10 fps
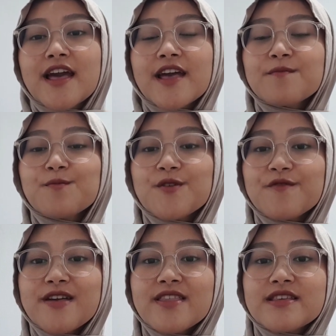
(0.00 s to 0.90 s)
can
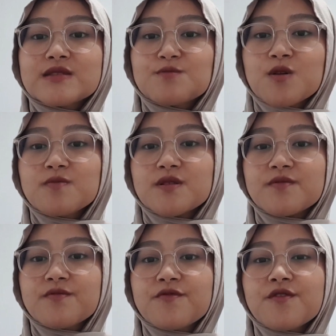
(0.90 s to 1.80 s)
prevent this problem
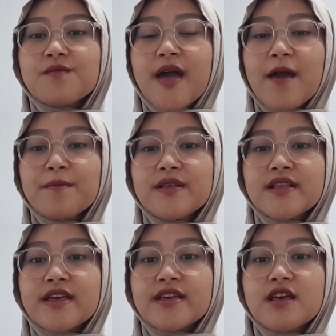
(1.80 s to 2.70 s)
from
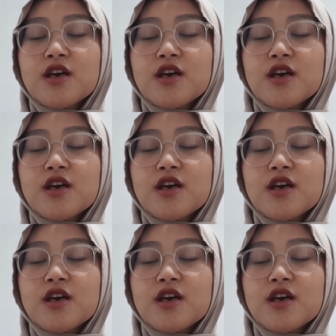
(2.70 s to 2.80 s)
happening